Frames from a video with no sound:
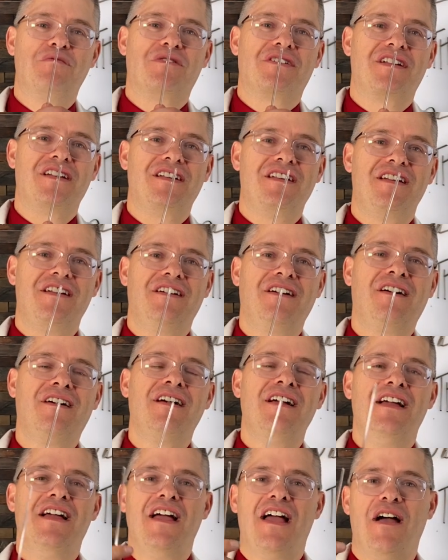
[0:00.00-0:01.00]
lubricant
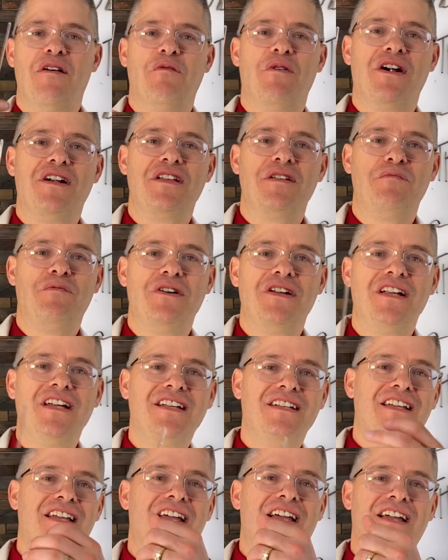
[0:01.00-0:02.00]
here, and where do you put
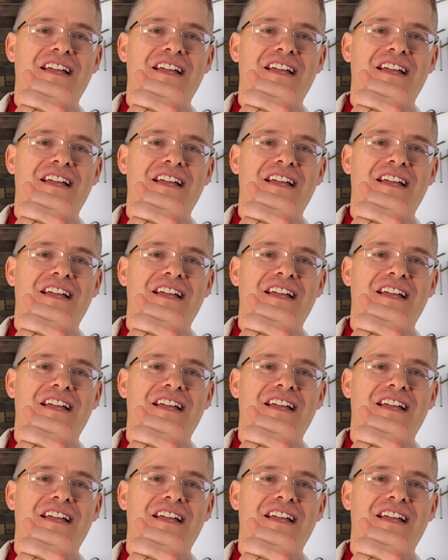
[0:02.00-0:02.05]
it?